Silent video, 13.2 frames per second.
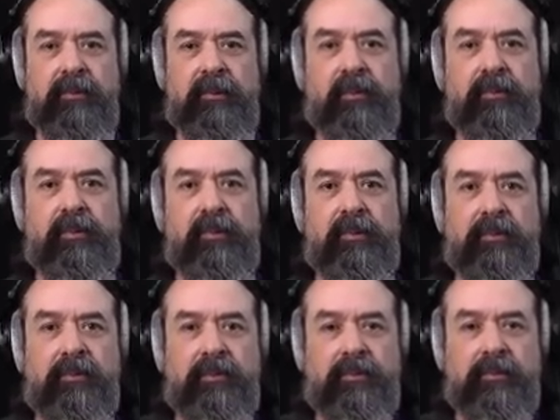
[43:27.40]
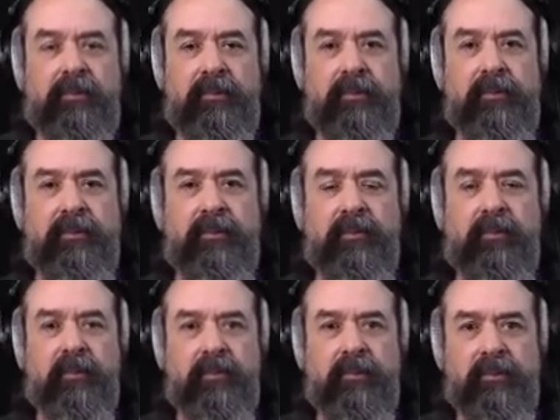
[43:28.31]

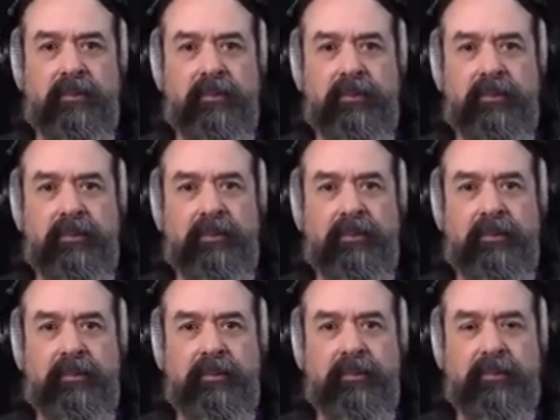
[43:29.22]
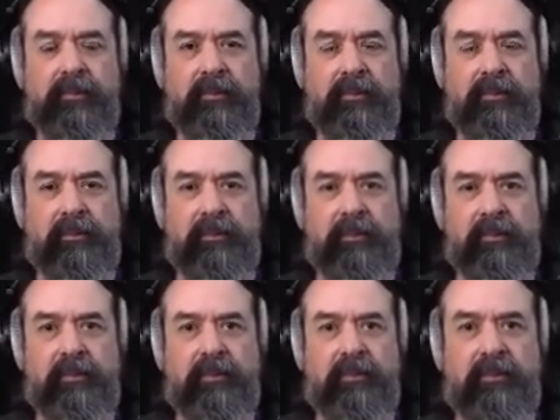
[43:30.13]

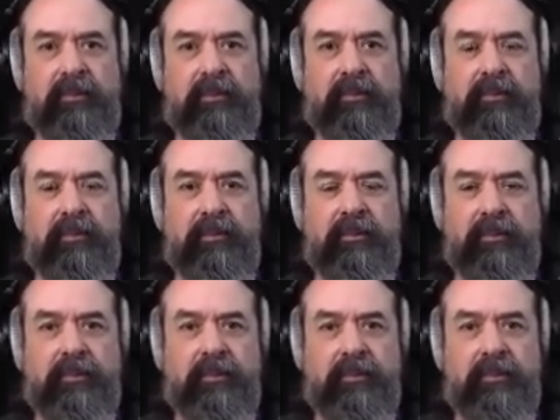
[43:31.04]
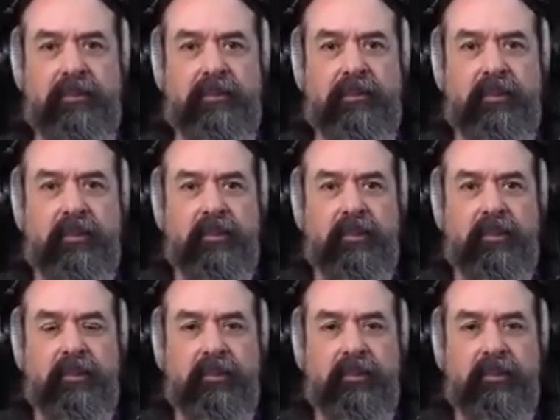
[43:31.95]
(not speaking)